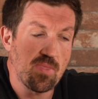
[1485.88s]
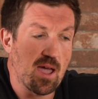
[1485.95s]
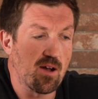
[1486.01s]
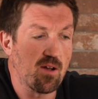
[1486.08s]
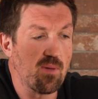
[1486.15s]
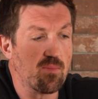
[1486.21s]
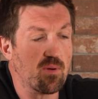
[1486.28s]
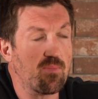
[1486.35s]
I
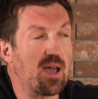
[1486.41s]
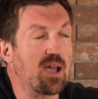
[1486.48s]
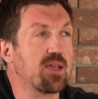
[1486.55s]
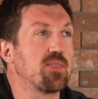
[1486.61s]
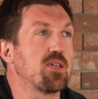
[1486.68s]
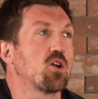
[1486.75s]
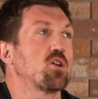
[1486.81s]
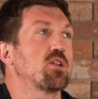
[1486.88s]
remember back
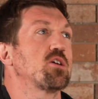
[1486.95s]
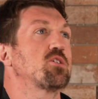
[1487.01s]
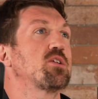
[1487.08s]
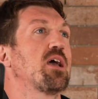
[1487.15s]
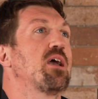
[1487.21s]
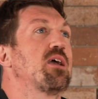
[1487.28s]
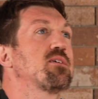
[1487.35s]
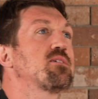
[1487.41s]
in the earlier
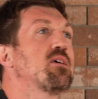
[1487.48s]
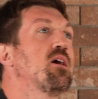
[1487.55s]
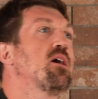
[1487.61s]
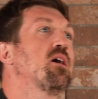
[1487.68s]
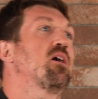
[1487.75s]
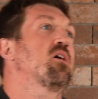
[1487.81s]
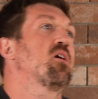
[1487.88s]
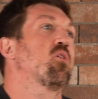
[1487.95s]
days
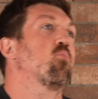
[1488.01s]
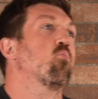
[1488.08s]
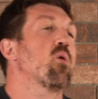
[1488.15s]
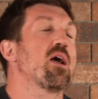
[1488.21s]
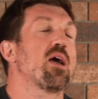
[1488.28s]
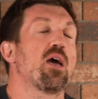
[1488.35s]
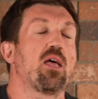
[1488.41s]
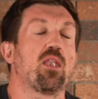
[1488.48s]

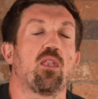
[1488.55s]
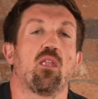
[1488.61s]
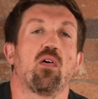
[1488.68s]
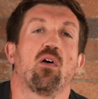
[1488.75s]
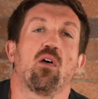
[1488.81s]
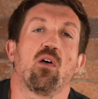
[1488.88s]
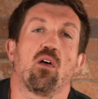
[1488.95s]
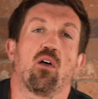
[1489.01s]
when
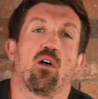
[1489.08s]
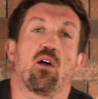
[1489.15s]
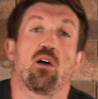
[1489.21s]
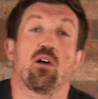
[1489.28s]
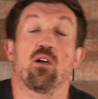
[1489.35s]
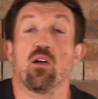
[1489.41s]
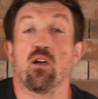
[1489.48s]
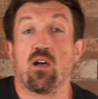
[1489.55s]

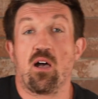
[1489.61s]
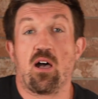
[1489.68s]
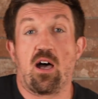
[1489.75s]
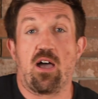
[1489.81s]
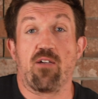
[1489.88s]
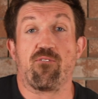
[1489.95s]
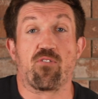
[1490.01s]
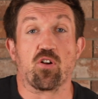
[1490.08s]

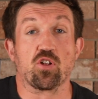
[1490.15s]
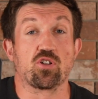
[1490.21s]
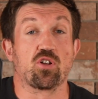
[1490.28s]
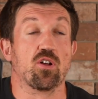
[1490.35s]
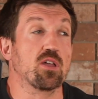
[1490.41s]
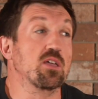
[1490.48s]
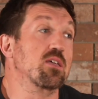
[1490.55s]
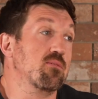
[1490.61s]
I first
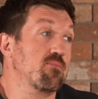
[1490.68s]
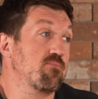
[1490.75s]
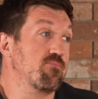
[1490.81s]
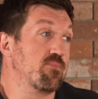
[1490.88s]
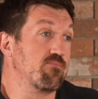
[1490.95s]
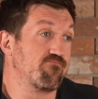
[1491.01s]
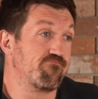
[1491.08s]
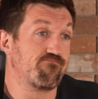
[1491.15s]
started
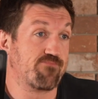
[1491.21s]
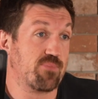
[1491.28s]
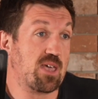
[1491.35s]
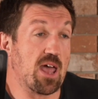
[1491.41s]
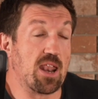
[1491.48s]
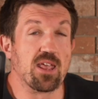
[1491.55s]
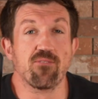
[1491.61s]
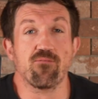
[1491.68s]

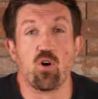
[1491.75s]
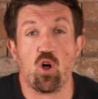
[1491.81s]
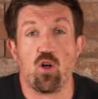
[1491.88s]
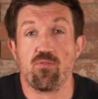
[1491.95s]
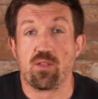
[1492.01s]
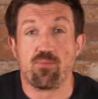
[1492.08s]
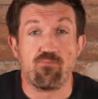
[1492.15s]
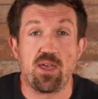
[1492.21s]
getting
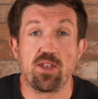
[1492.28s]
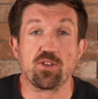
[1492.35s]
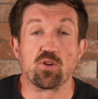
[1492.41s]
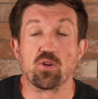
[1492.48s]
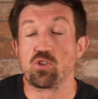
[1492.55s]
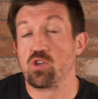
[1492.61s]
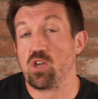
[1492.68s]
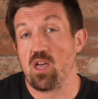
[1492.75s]
involved in
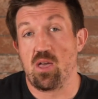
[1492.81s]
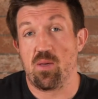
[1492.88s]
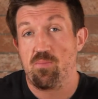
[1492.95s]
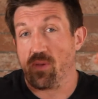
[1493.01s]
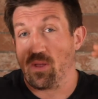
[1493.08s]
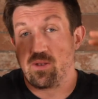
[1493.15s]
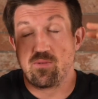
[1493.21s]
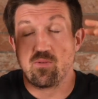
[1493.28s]

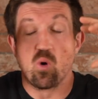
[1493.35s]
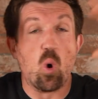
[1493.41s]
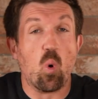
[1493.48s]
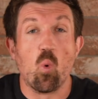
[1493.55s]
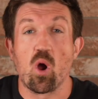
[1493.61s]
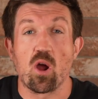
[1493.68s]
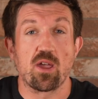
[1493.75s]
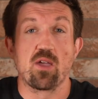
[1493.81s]
mentorship and
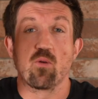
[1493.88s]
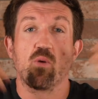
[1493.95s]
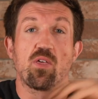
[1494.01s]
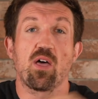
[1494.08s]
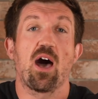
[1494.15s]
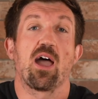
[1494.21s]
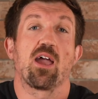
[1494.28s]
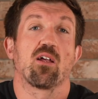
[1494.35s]
working with
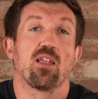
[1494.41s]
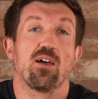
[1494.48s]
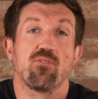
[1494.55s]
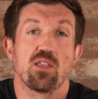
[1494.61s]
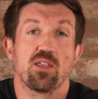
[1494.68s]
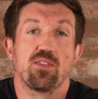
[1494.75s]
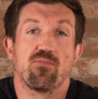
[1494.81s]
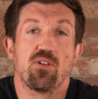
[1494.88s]
higher
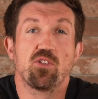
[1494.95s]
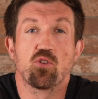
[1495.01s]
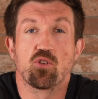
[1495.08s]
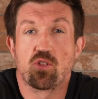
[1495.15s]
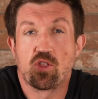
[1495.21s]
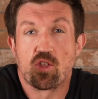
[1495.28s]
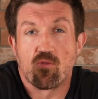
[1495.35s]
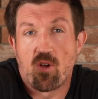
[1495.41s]
level
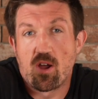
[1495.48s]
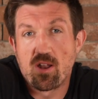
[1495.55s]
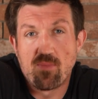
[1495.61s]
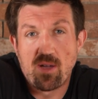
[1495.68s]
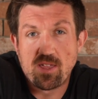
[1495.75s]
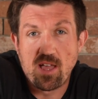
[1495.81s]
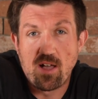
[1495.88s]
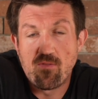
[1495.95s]
individuals and surrounding
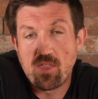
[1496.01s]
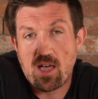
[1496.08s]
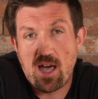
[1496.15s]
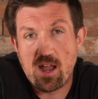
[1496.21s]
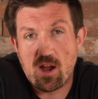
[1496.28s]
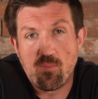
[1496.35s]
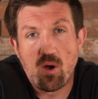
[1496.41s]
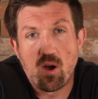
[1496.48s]
myself with a
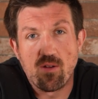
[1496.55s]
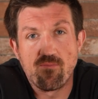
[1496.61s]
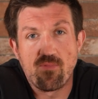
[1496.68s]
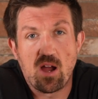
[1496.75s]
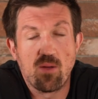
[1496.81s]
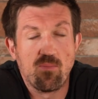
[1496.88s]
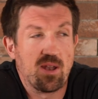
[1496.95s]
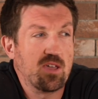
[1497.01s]
higher powered
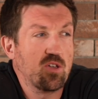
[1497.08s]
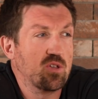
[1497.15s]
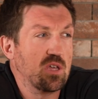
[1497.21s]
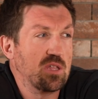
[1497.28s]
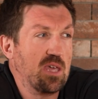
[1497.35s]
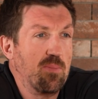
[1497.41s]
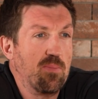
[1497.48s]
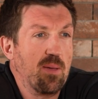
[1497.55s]
environment, I used to
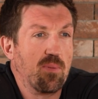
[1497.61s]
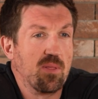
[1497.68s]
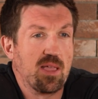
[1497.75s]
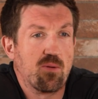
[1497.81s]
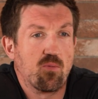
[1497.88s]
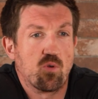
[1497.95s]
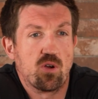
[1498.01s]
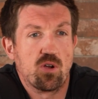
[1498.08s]
see people
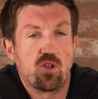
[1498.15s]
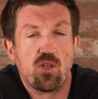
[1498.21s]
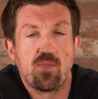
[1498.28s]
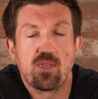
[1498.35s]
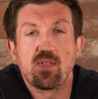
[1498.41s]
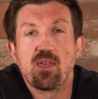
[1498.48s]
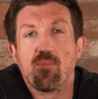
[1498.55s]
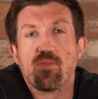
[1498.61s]
that were doing
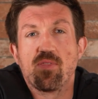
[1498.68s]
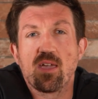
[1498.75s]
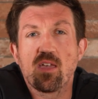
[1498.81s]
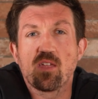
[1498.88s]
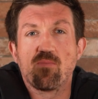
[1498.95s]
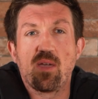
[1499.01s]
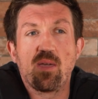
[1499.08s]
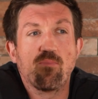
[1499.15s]
the same thing
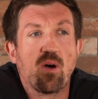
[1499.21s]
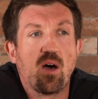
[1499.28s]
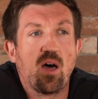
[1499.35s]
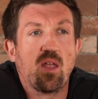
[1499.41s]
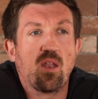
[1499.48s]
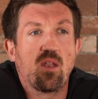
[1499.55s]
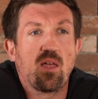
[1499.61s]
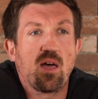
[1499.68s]
as me,
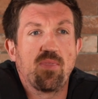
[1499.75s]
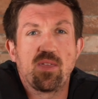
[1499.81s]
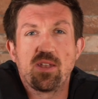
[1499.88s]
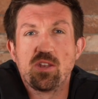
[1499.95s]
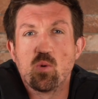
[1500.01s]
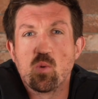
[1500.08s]
and didn't